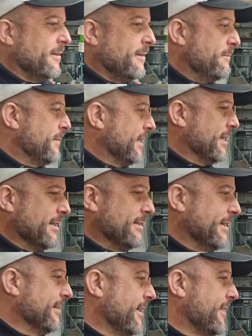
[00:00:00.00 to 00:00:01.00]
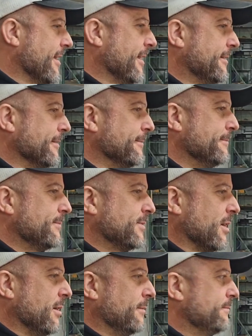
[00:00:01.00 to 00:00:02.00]
make you a deal, I think.
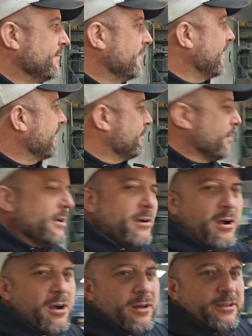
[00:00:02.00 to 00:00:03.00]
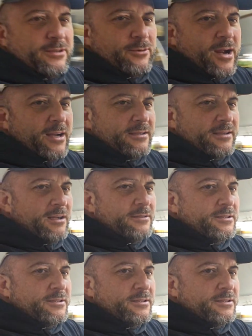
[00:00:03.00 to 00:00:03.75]
So, and I gotta break all these racks down